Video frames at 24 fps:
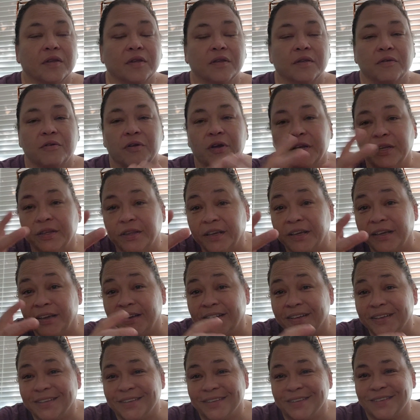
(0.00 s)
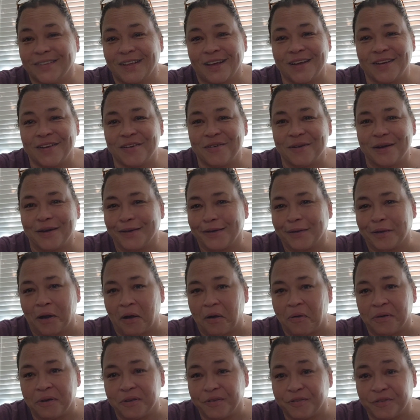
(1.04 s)
the great thing is I know I can
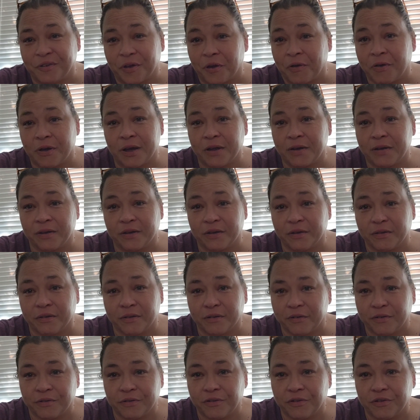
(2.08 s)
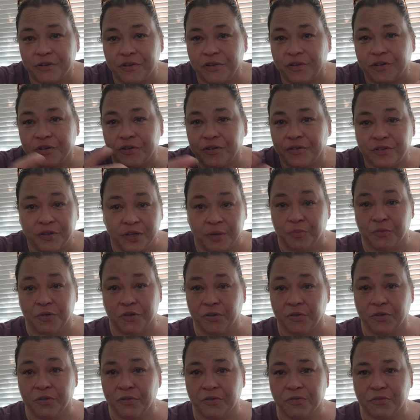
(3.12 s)
always go out here and attempt
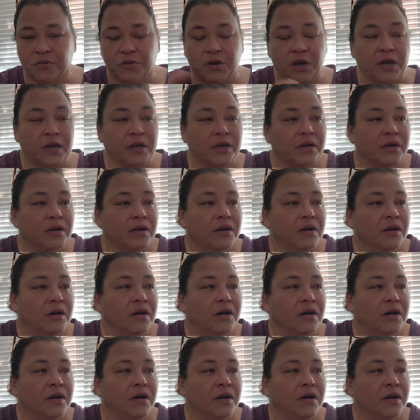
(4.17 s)
another through hike.